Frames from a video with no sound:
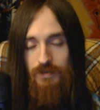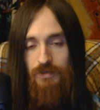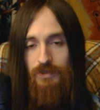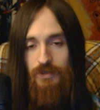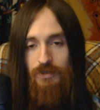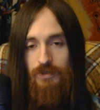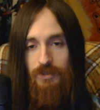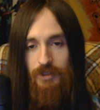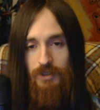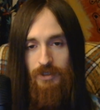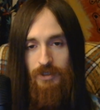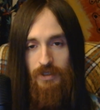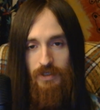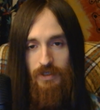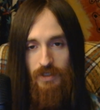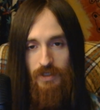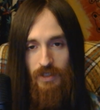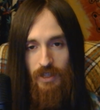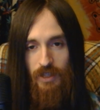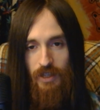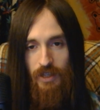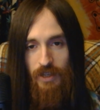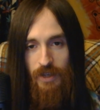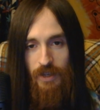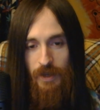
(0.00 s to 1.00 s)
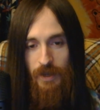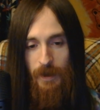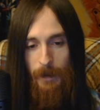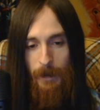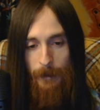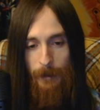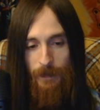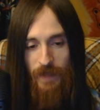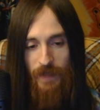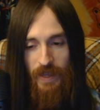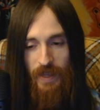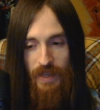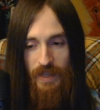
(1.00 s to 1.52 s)
good.
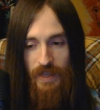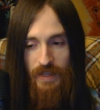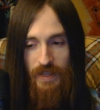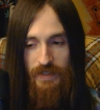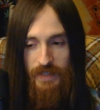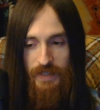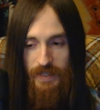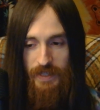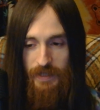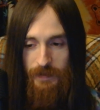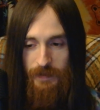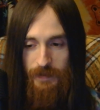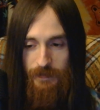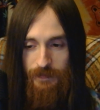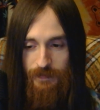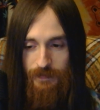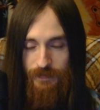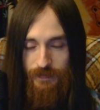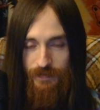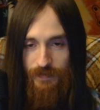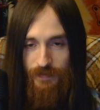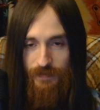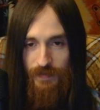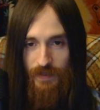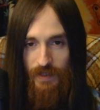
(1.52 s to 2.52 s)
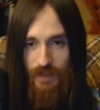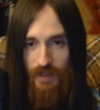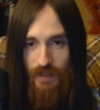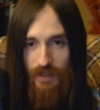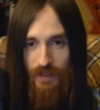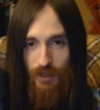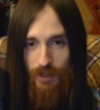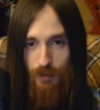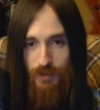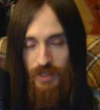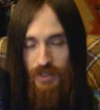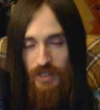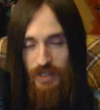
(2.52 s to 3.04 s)
And yeah, I
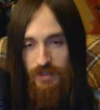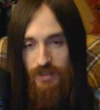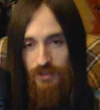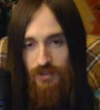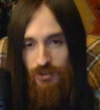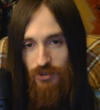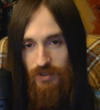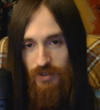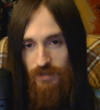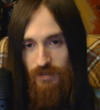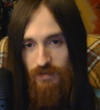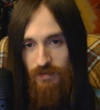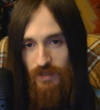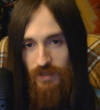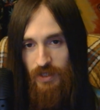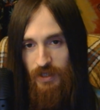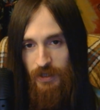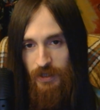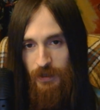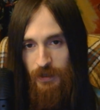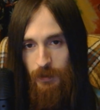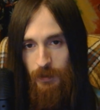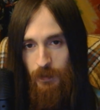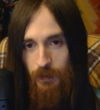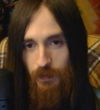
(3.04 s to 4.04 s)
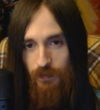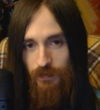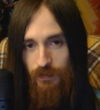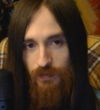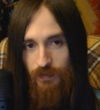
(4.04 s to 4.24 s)
hope you guys enjoyed the video,